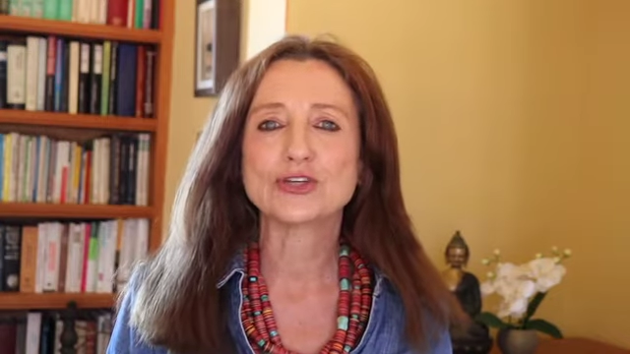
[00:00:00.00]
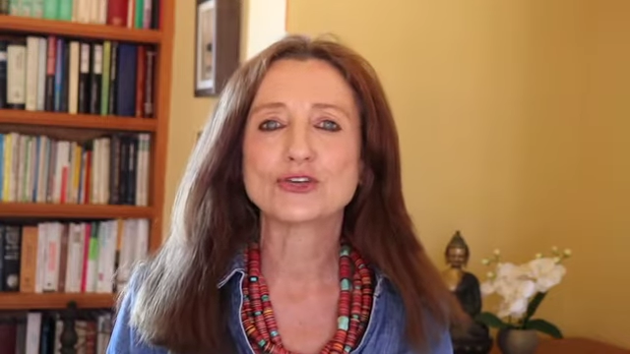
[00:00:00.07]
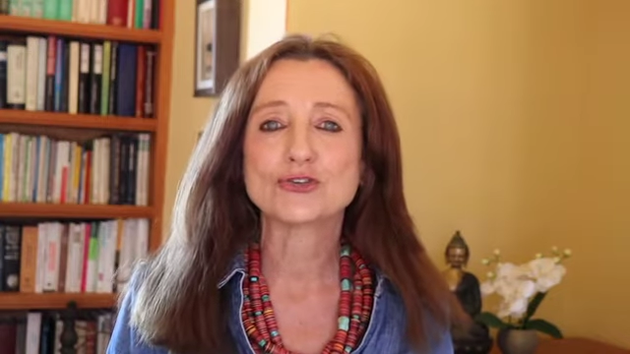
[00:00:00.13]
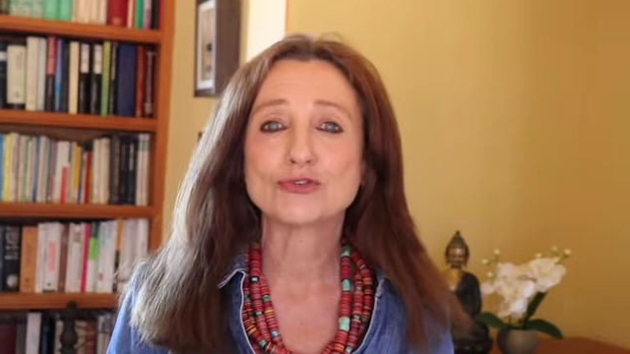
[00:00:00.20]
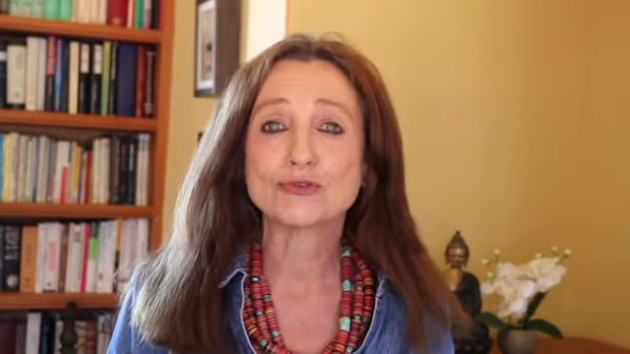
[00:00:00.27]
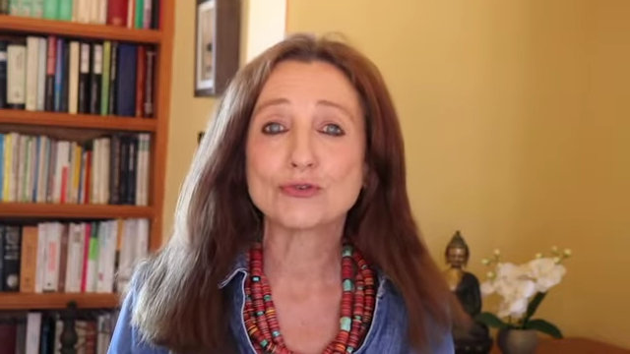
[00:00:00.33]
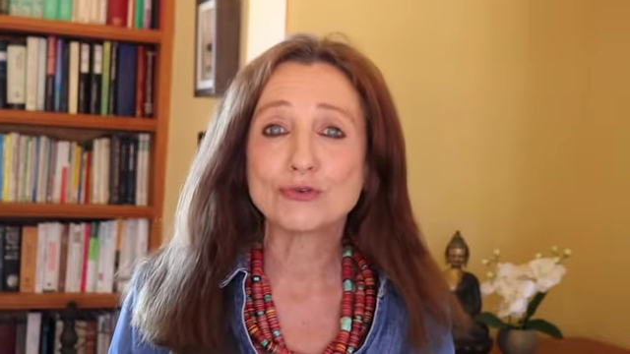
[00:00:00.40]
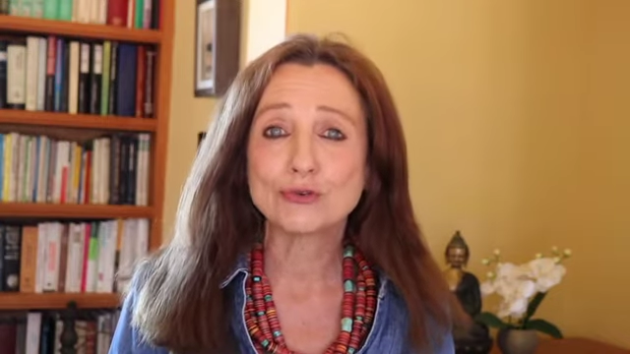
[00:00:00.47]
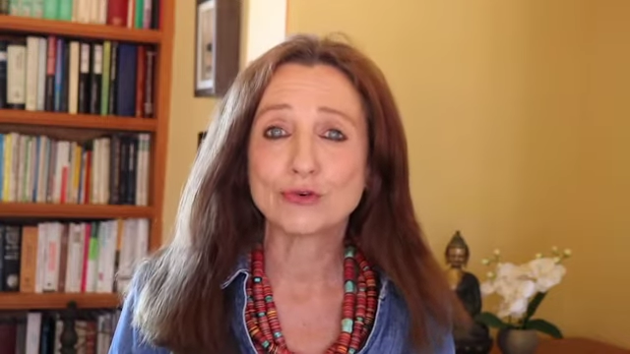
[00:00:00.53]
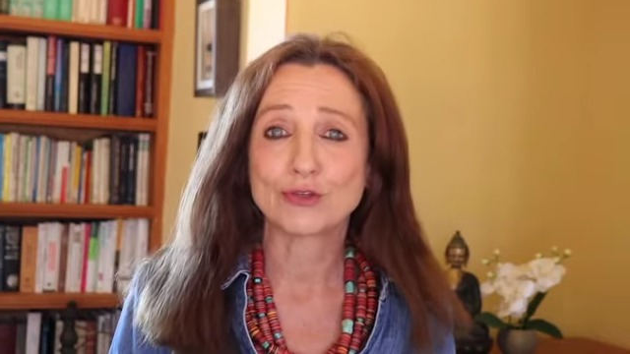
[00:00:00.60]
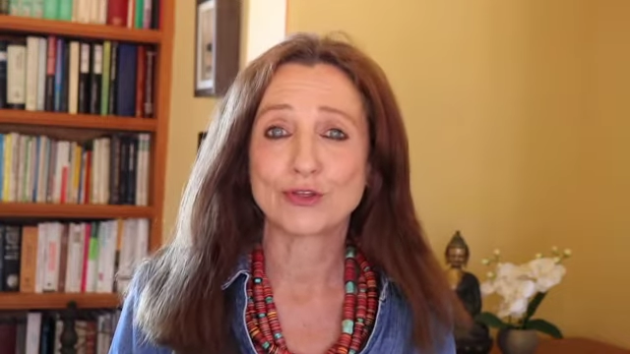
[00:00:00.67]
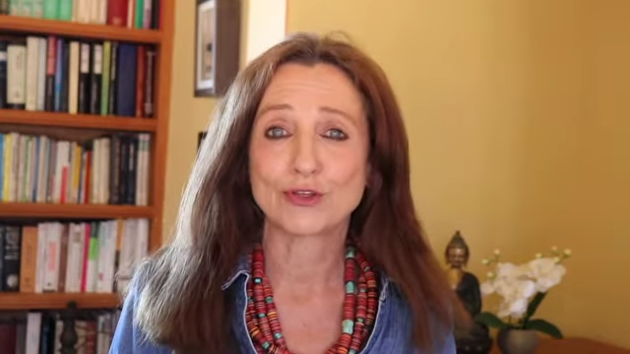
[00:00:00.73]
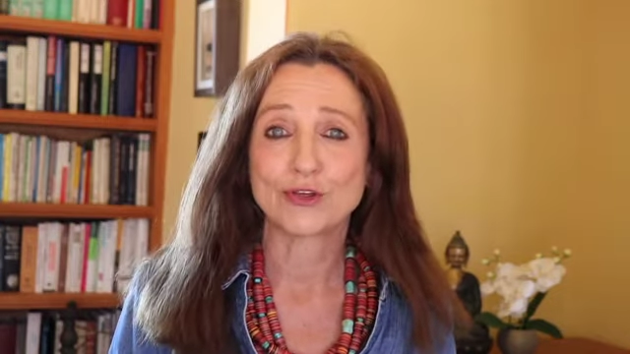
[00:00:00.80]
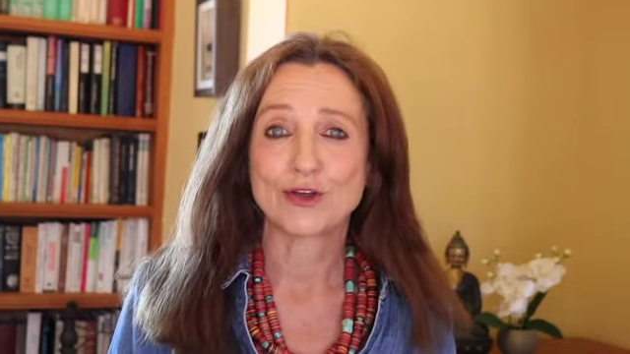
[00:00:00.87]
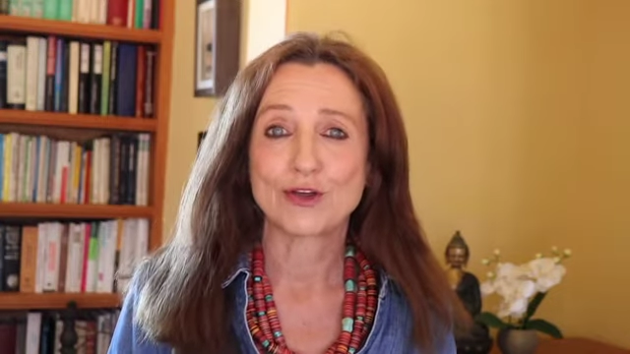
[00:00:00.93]

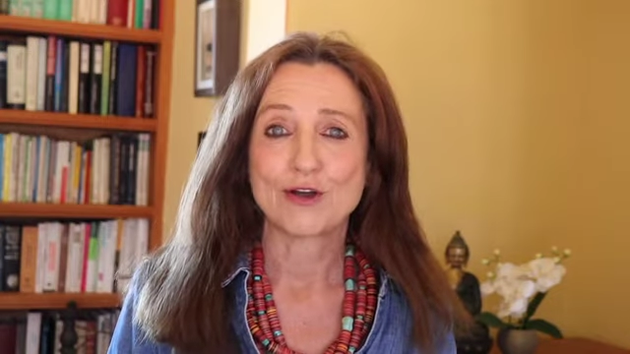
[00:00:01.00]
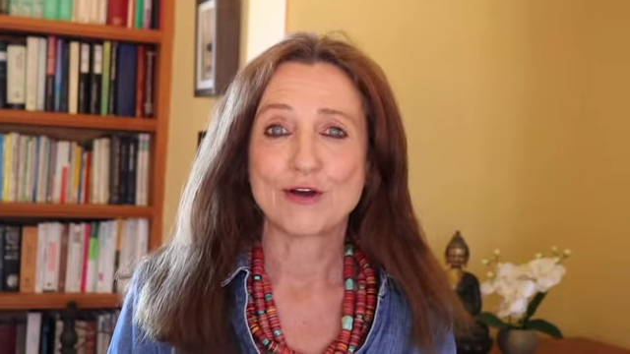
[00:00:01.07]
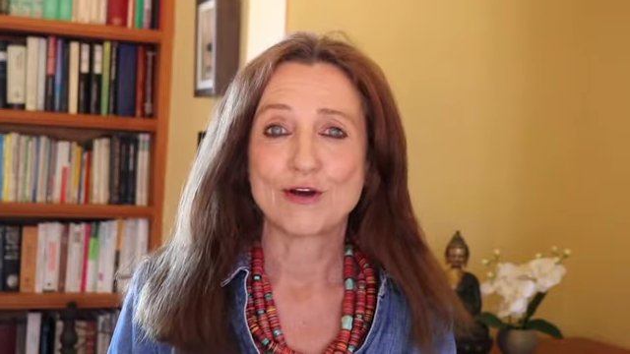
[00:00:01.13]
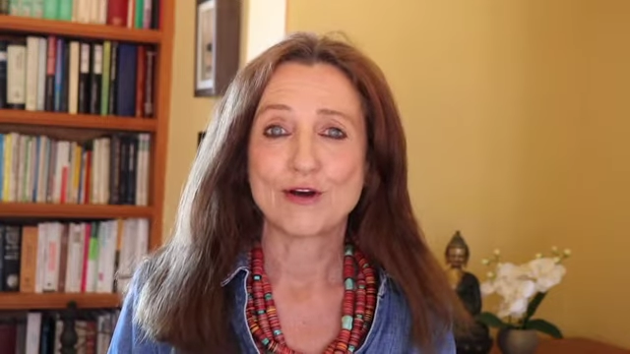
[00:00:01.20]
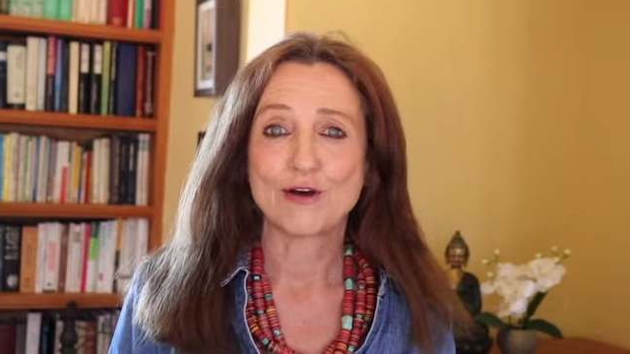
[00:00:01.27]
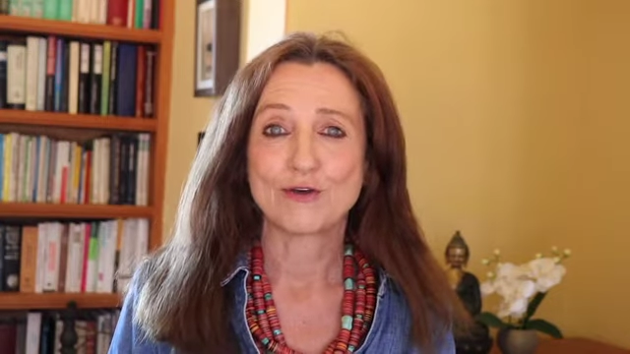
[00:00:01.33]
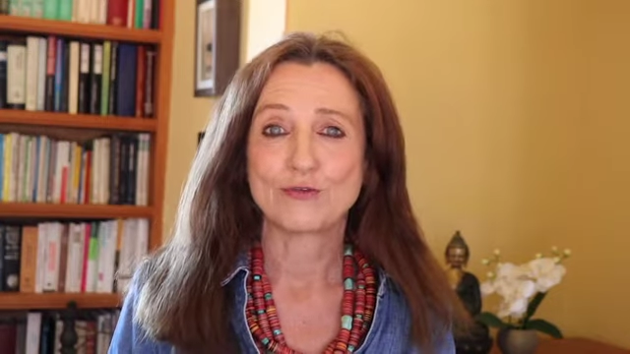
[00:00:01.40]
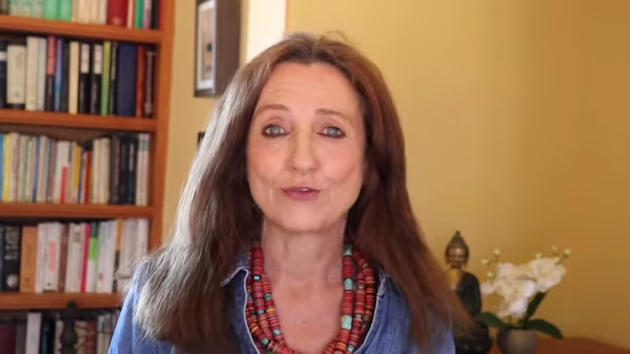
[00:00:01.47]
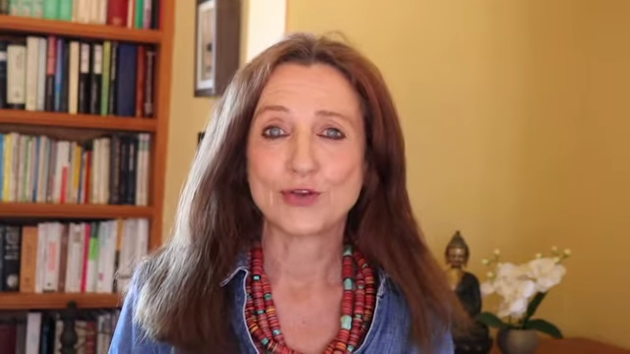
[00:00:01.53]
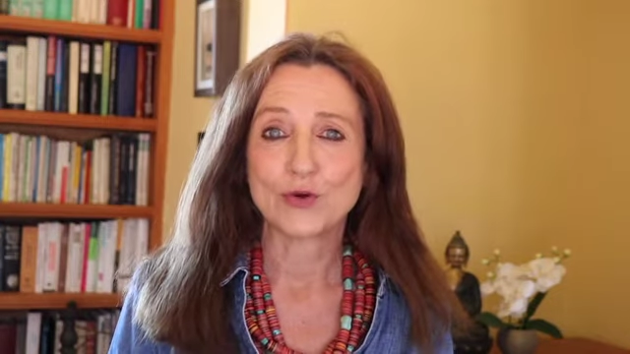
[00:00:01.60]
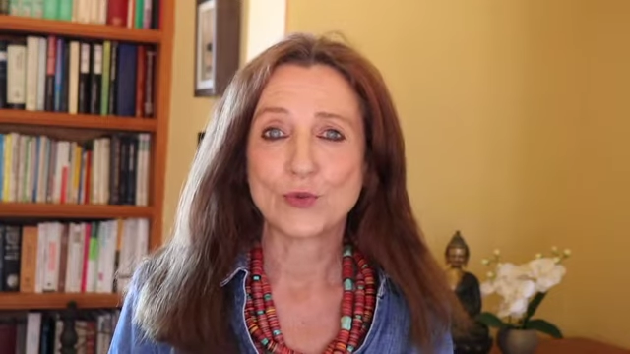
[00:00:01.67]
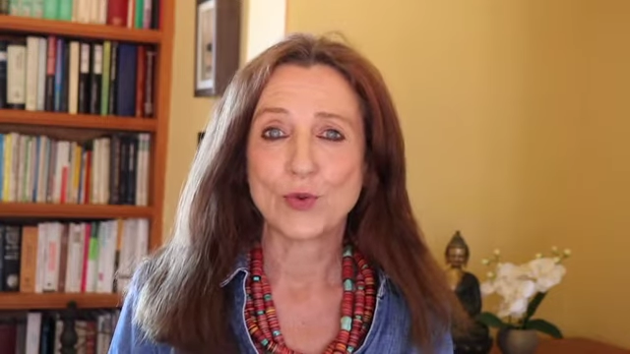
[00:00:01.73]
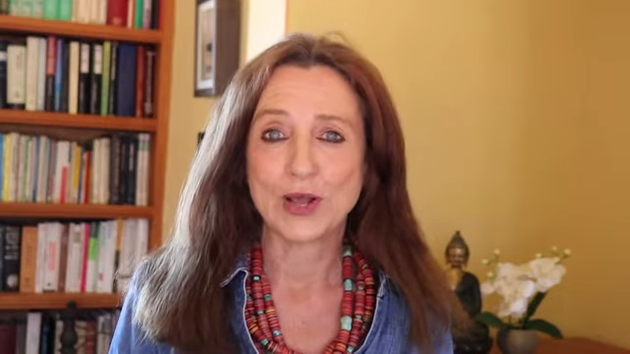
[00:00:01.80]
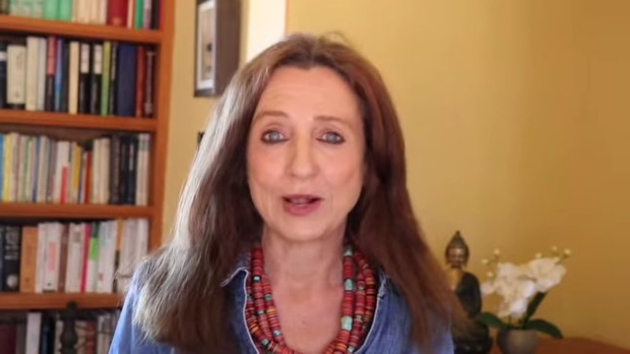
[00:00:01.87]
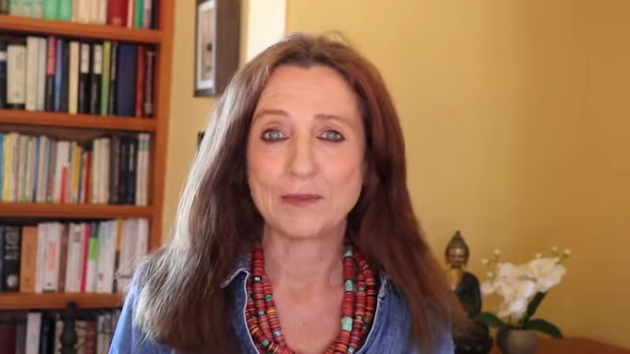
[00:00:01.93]
truth of
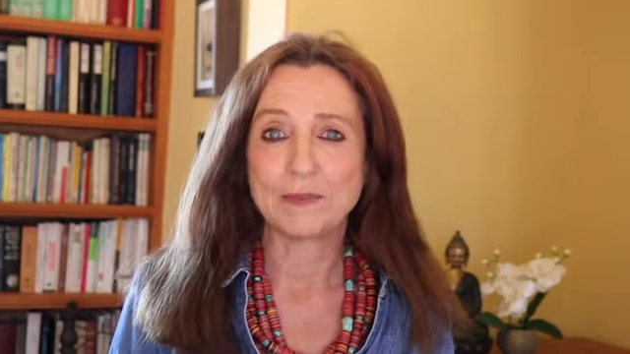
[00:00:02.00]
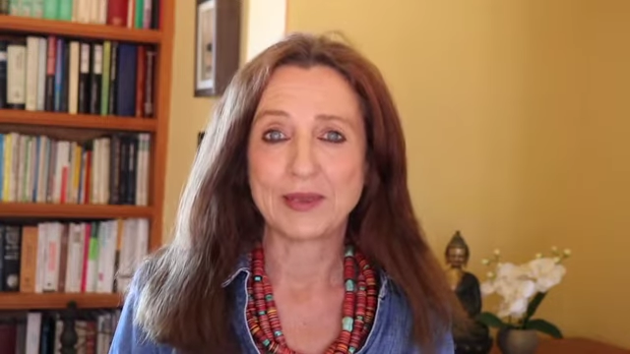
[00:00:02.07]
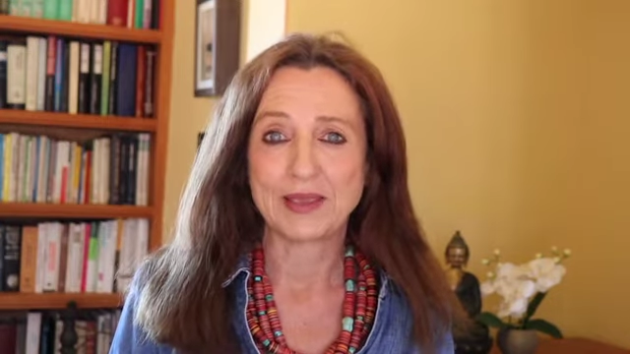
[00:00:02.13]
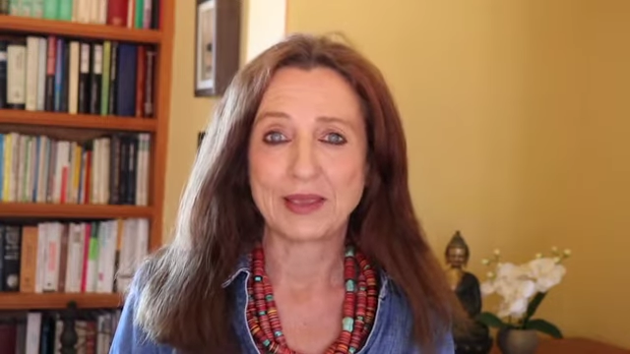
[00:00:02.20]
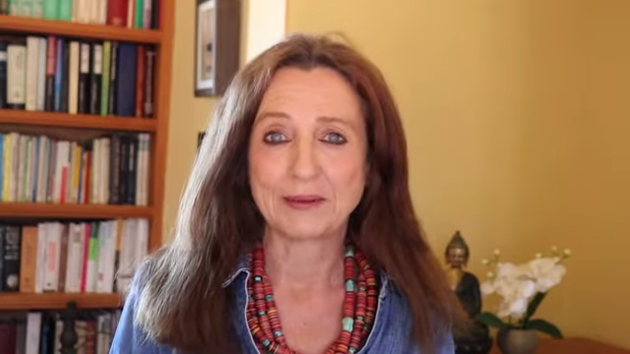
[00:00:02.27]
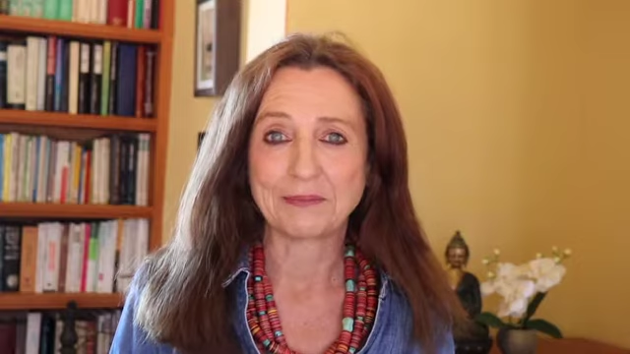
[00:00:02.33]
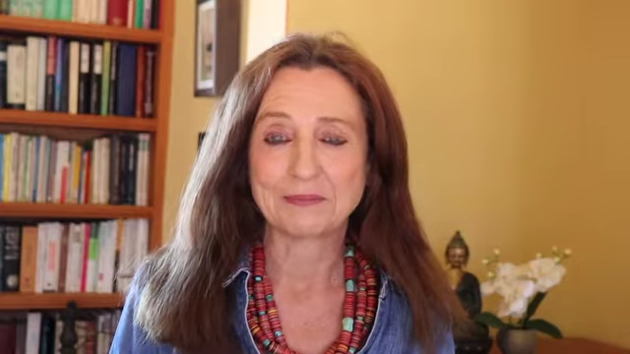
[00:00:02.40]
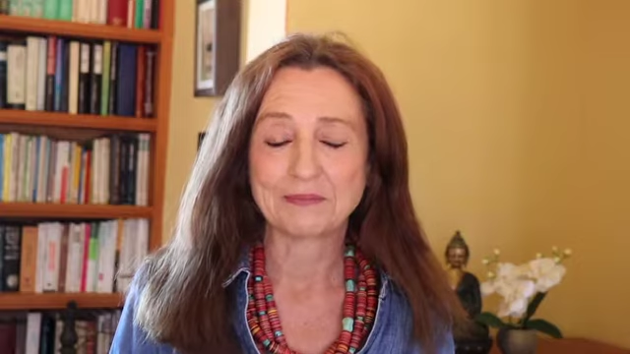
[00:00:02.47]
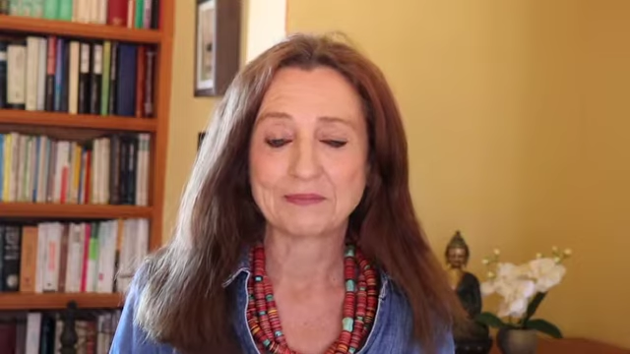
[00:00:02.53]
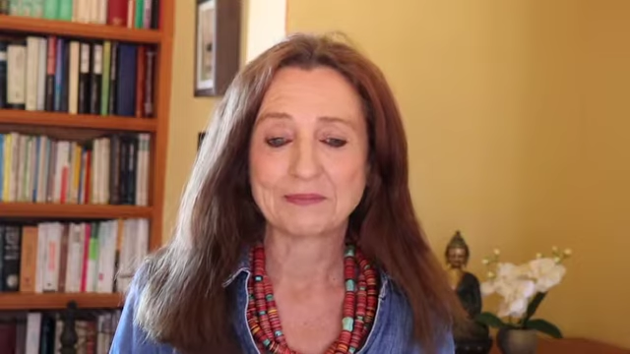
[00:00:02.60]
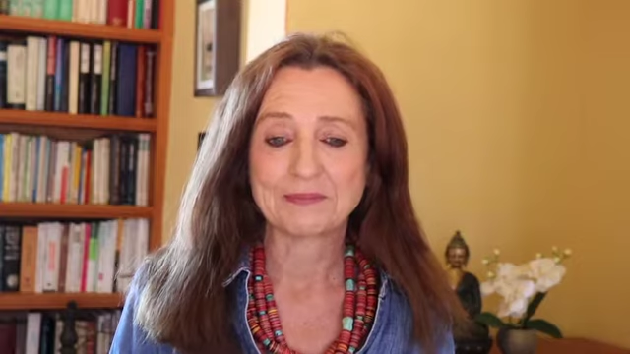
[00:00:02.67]
your well-being.